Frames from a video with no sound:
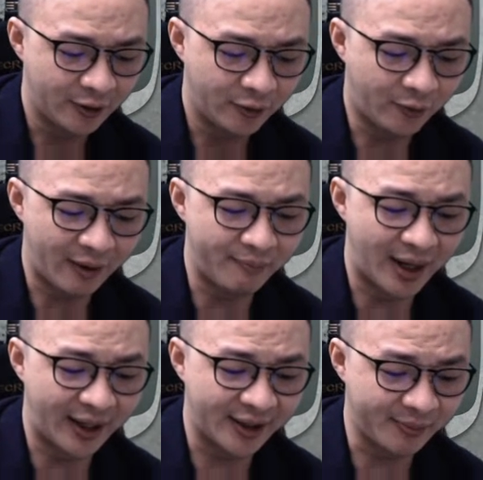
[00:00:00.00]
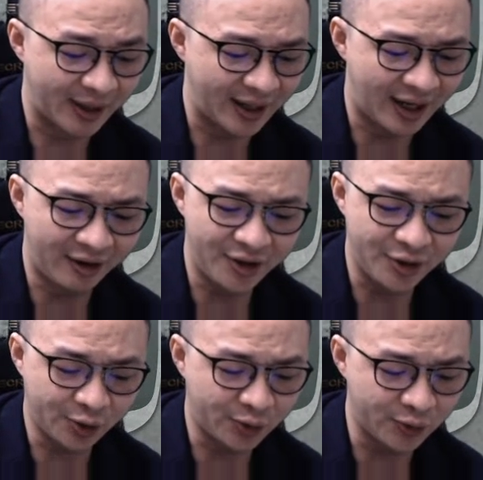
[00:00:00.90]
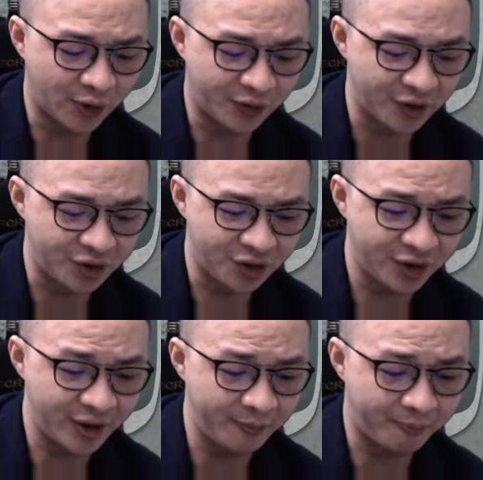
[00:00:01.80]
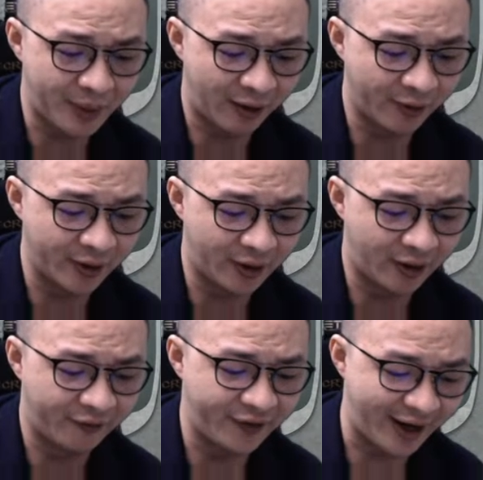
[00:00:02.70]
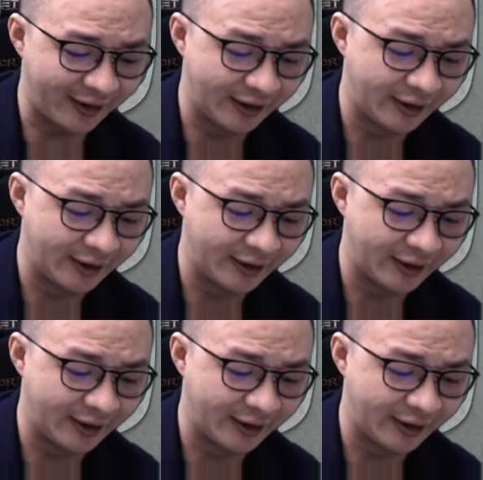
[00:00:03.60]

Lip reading: 1 minus my R is 2 over 3 power of n,